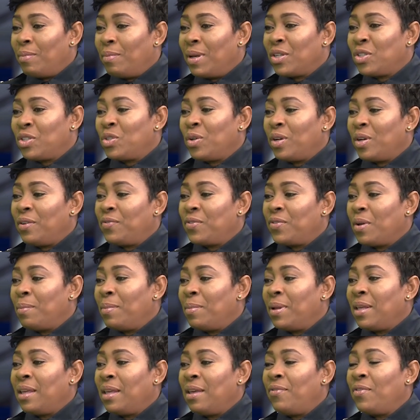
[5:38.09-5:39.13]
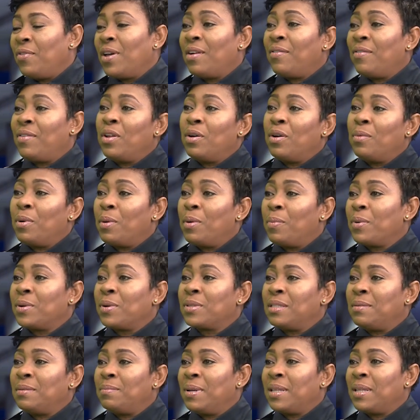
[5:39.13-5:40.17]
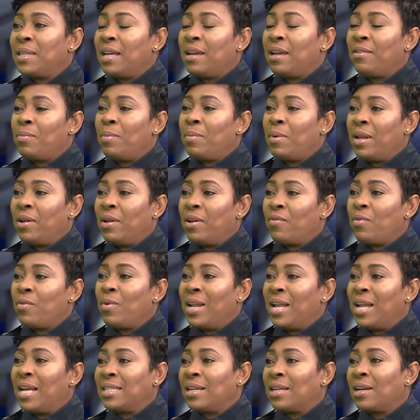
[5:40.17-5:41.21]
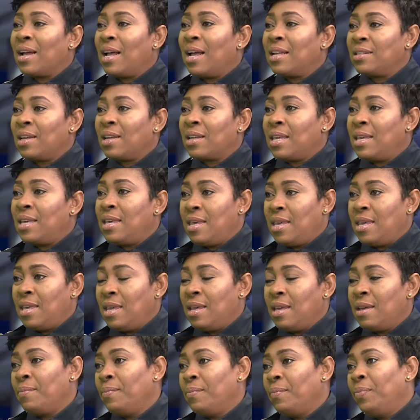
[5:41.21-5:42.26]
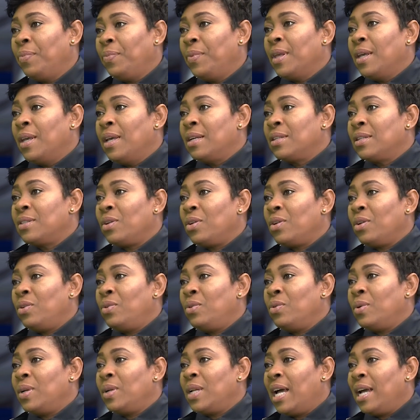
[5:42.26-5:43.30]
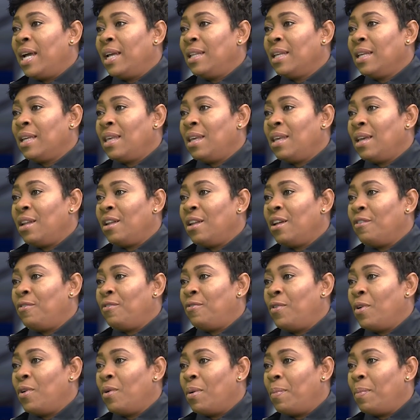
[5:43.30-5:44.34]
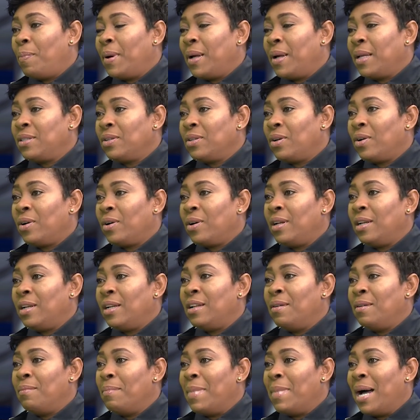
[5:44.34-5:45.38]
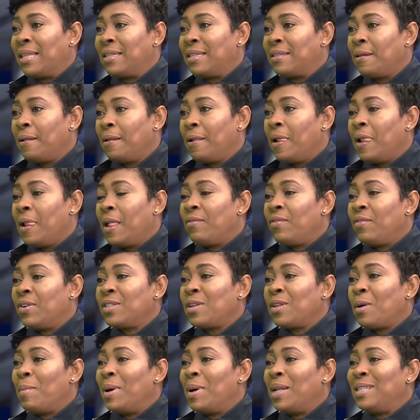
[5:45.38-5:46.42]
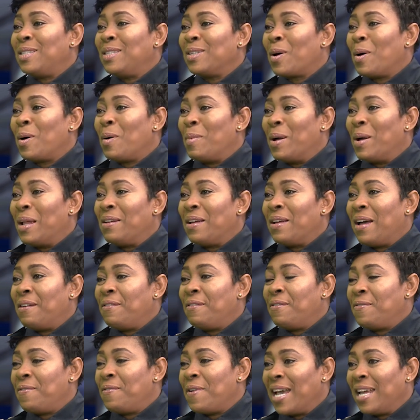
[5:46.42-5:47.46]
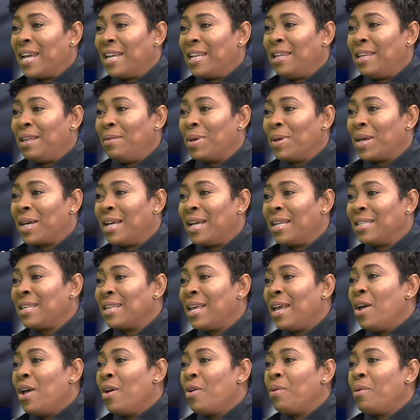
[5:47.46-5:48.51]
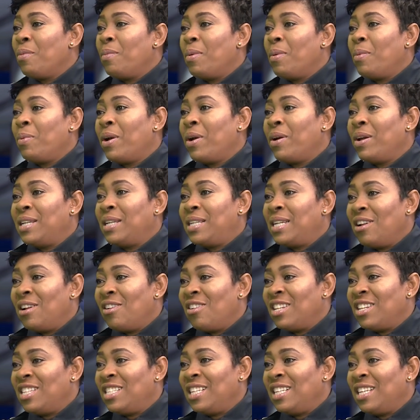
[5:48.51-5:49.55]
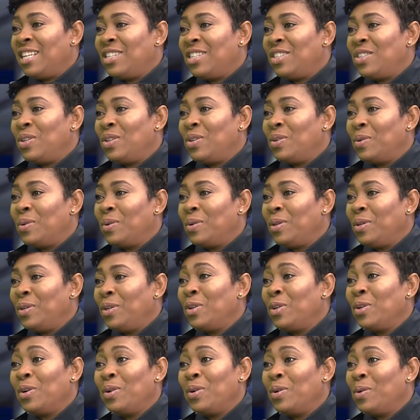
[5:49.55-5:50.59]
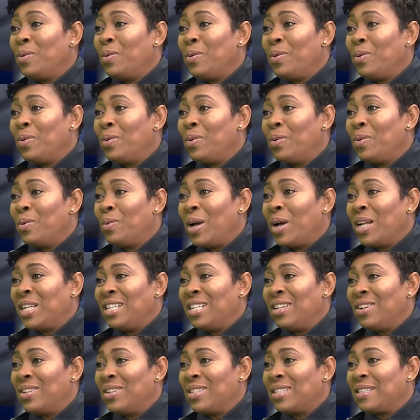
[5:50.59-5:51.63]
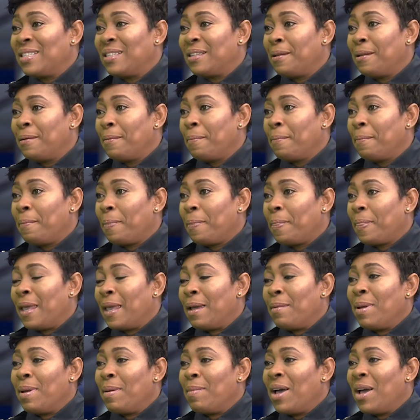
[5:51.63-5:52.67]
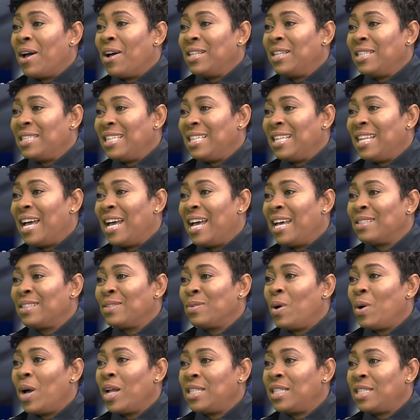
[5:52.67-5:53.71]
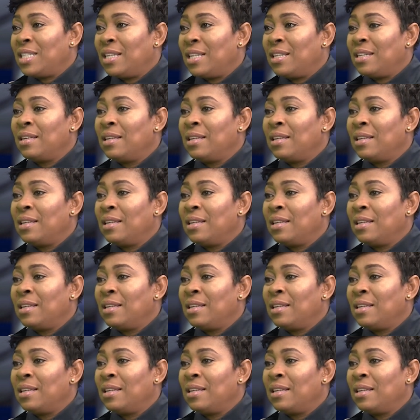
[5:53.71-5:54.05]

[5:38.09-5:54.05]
Make sure if you have a number of persons, but everyone has a key. So you don't hide the key under a flower pot or under the mat for somebody to come and find it. Because remember, we're in technology age, you know. You don't know who's watching us. There may be unseen eyes watching.